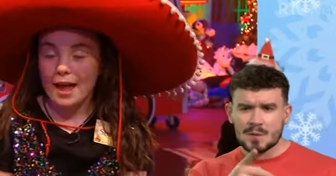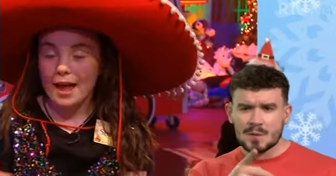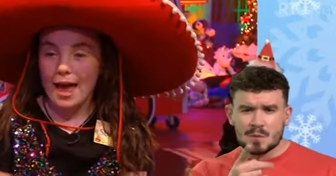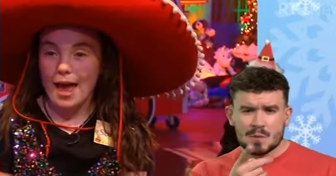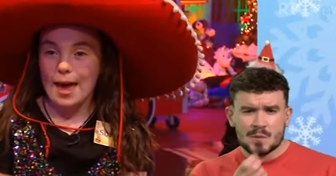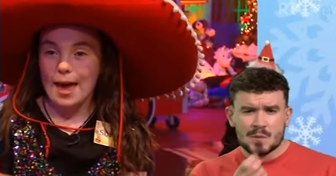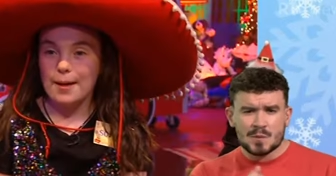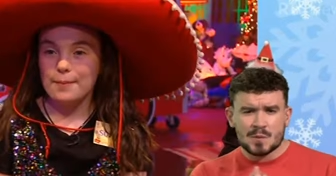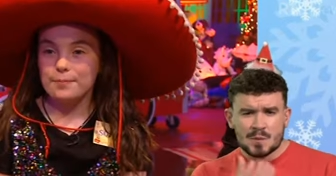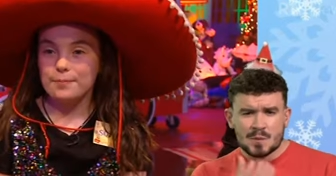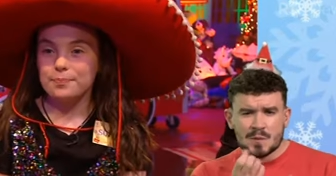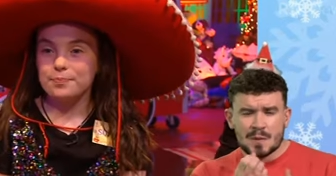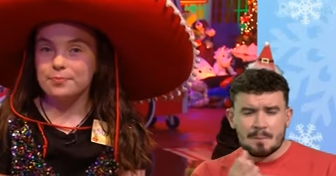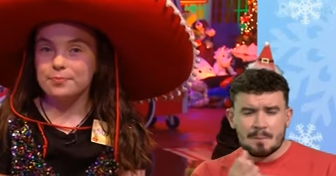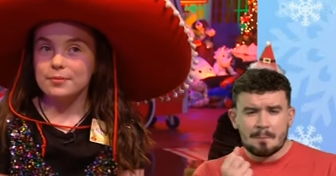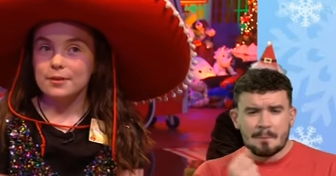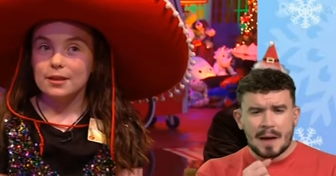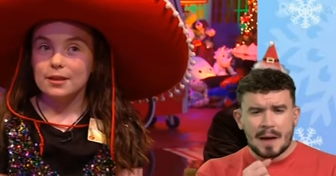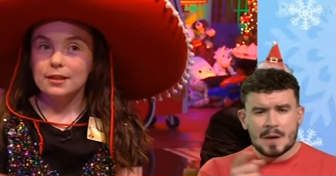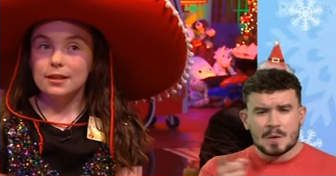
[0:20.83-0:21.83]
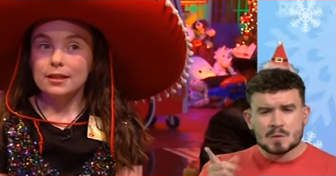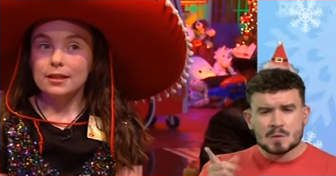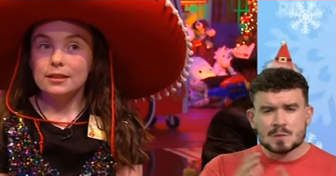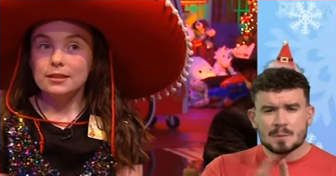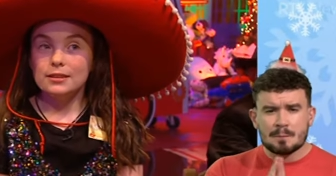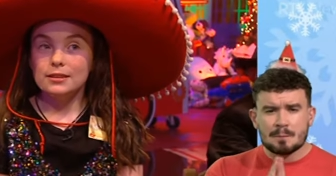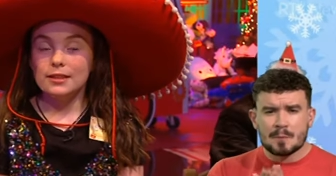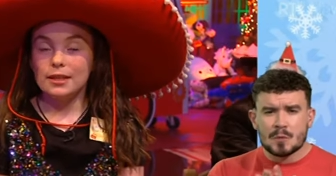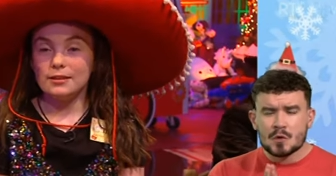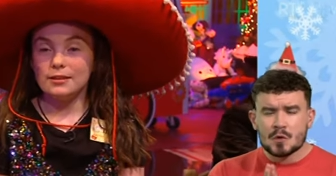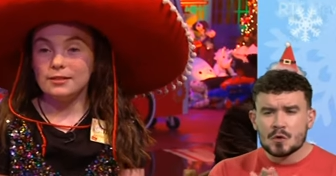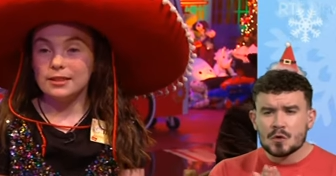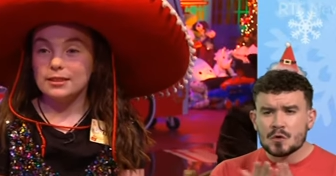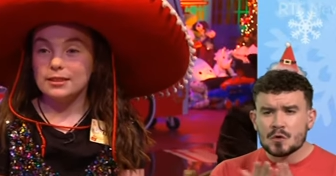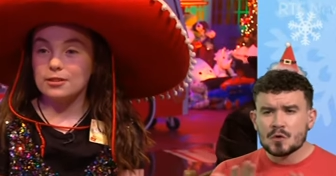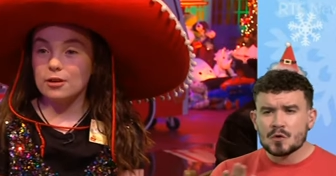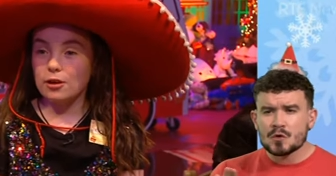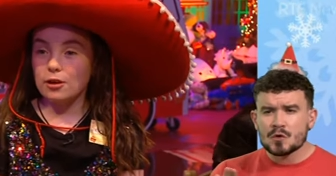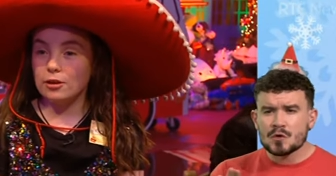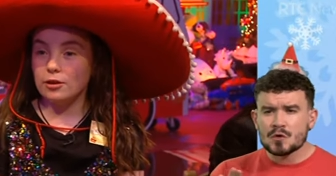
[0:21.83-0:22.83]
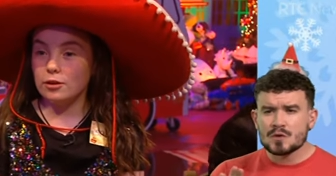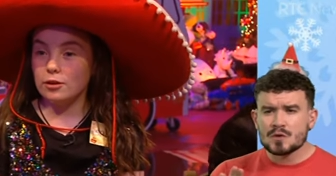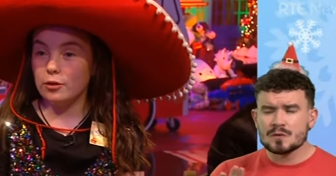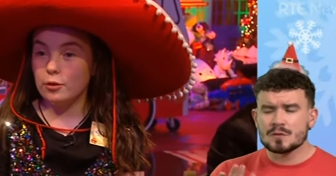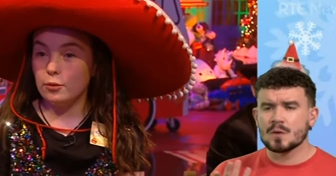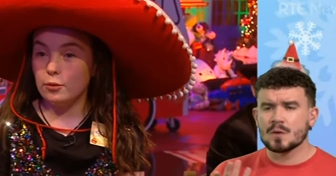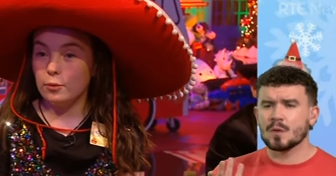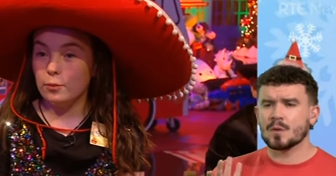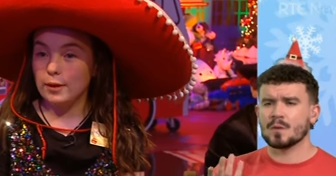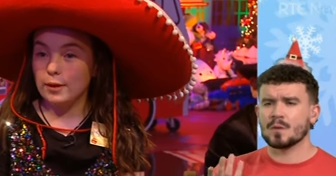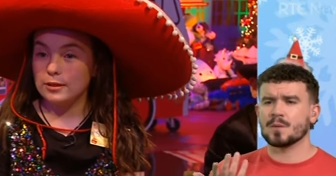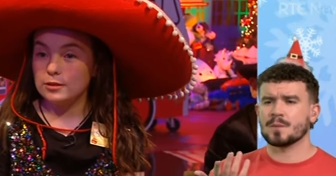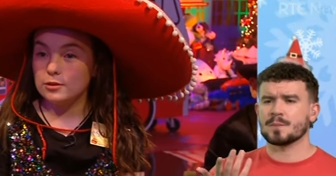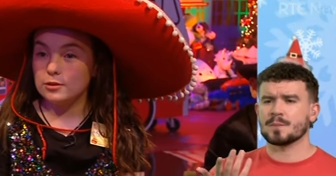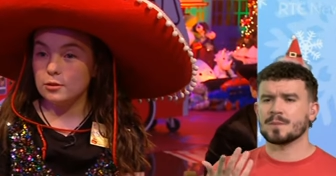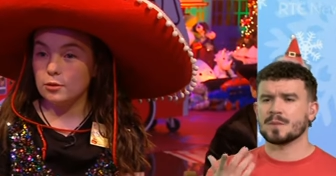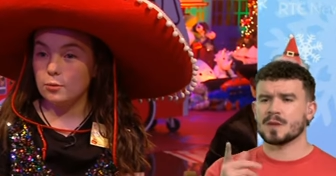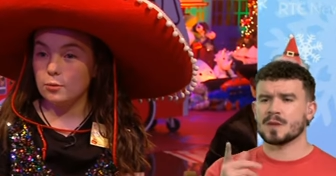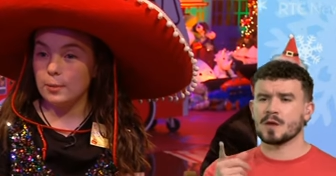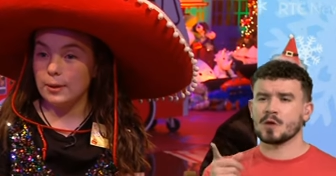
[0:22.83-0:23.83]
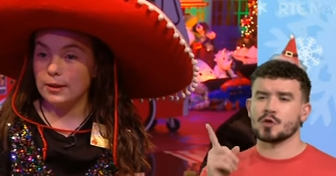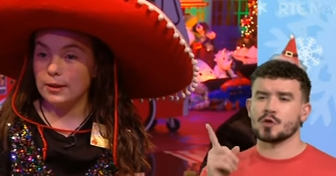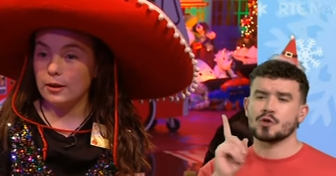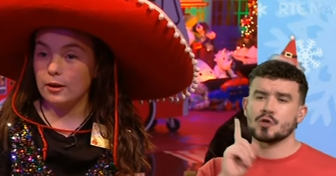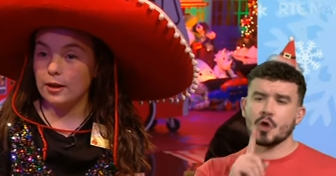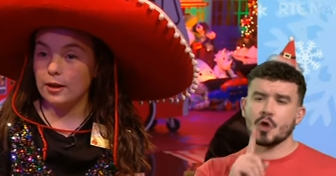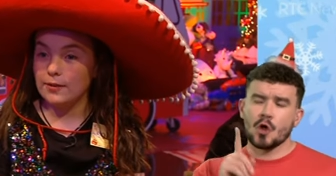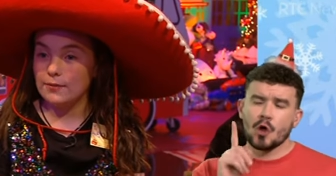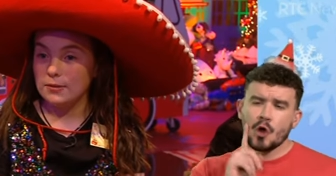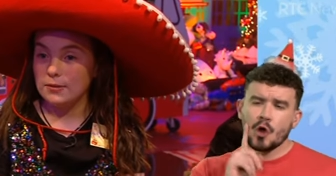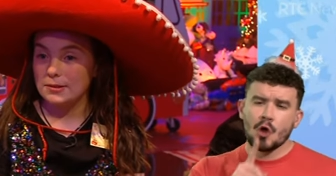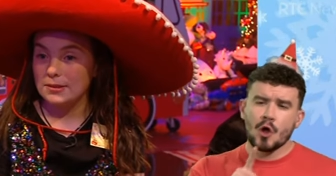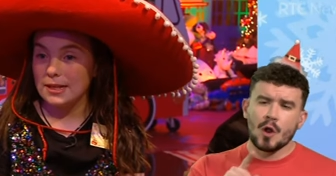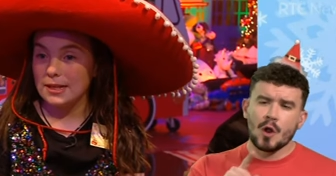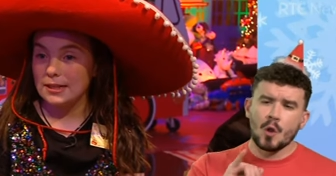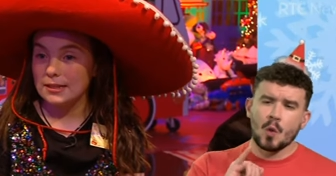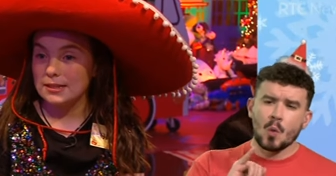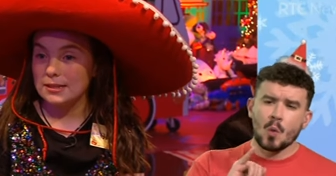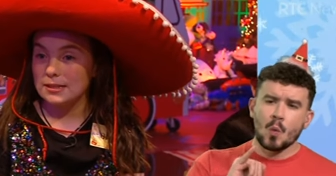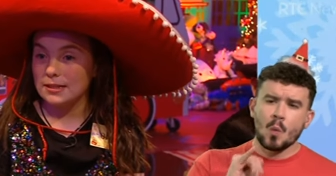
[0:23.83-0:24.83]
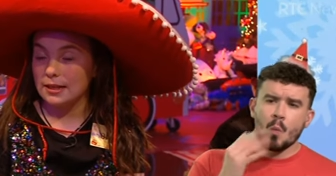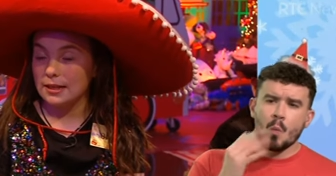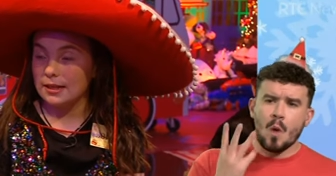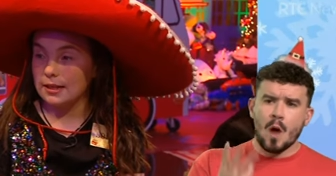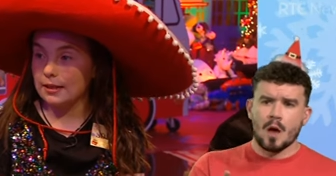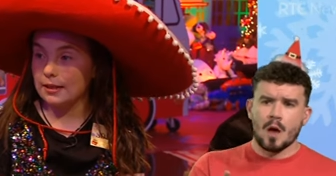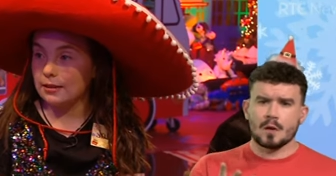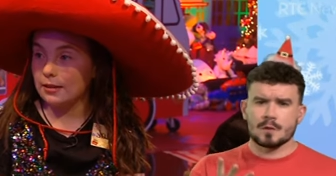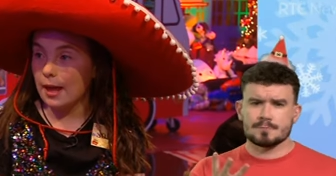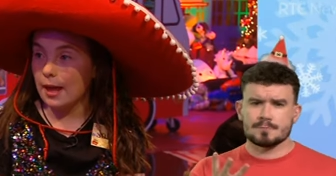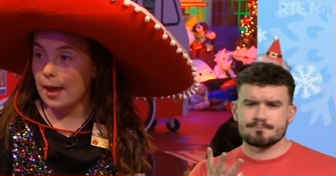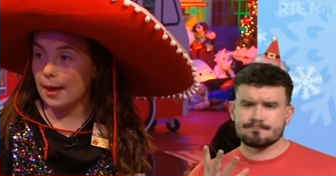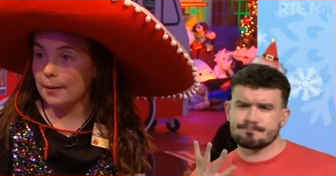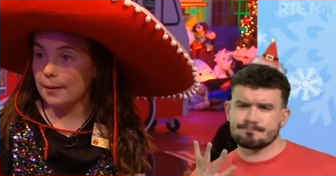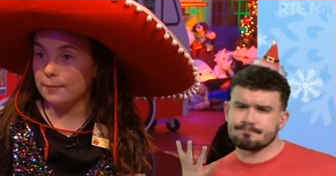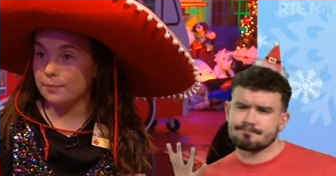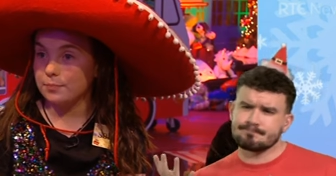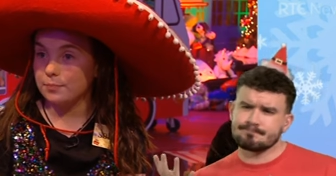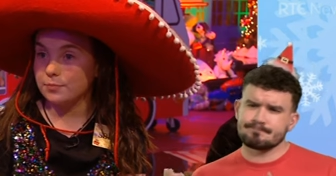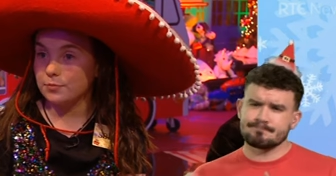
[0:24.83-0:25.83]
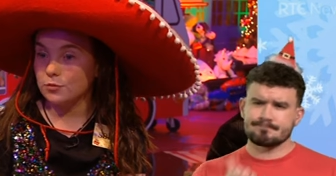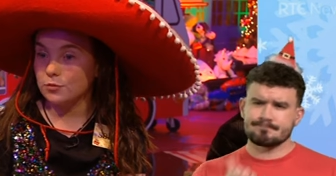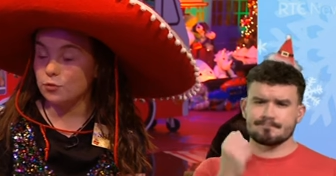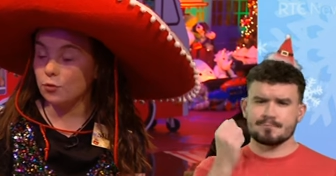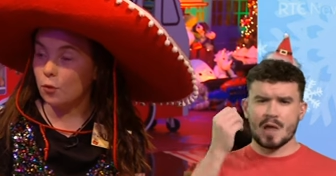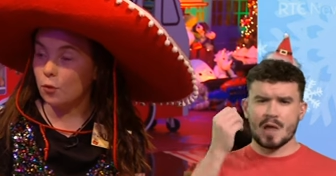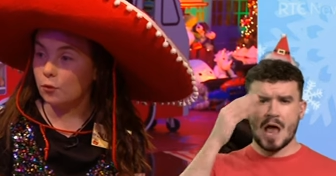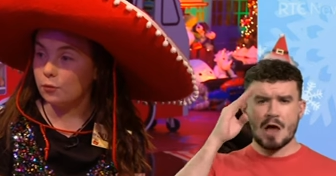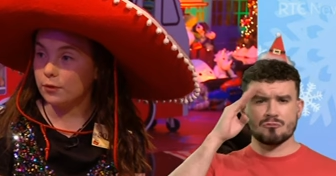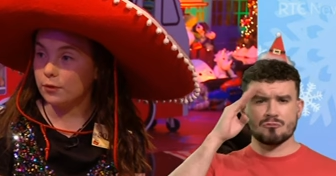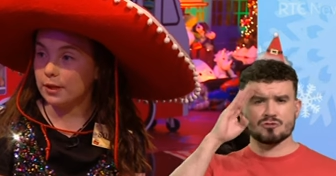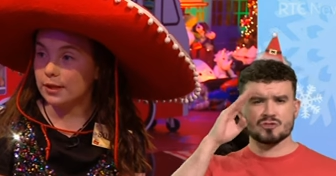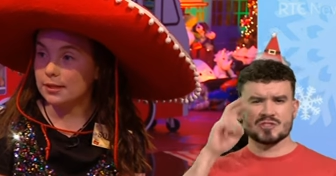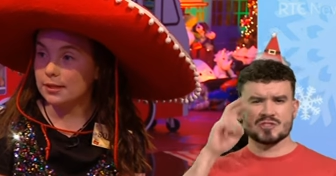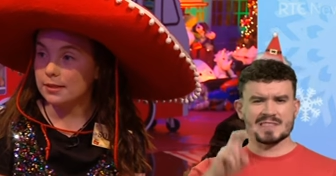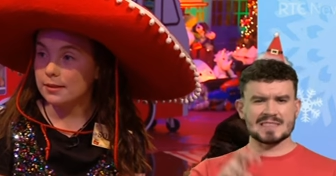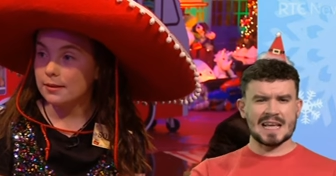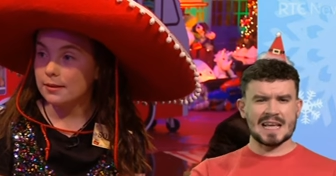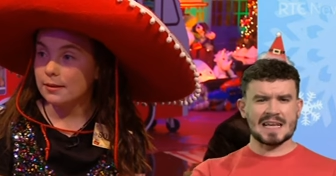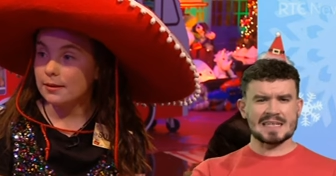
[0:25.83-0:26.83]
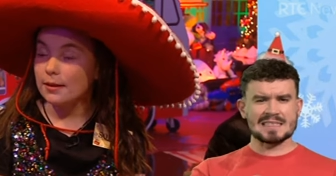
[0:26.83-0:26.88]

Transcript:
Speaker 1: Um, there's this girl who wants to win Irish dancing um, trophies,